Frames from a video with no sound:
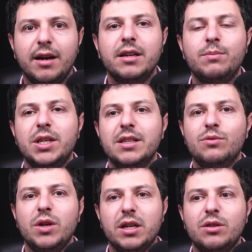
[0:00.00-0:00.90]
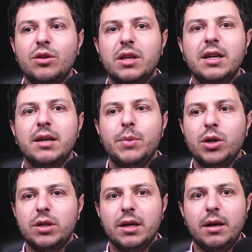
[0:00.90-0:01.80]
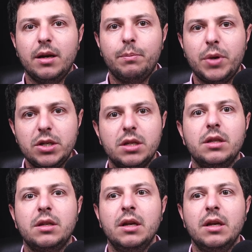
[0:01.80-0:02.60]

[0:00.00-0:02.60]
because we are talking about a patient